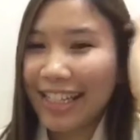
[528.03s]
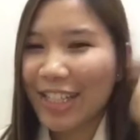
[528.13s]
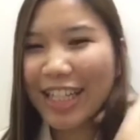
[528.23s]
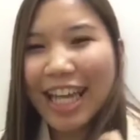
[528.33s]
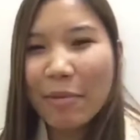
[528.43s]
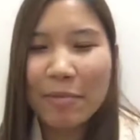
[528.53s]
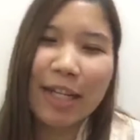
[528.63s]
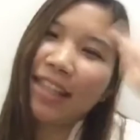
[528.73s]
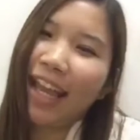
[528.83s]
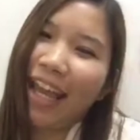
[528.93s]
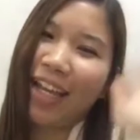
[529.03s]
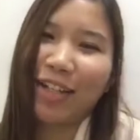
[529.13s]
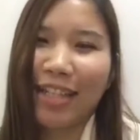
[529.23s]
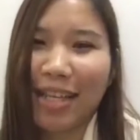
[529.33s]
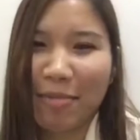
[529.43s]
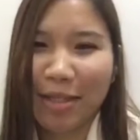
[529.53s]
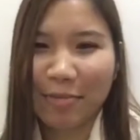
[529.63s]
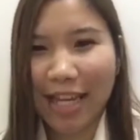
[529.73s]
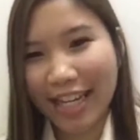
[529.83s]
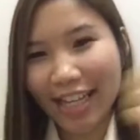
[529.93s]
Hi, Sergi. Happy birthday. Congrats on my
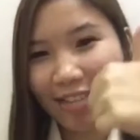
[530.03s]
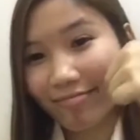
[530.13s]
YouTube channel.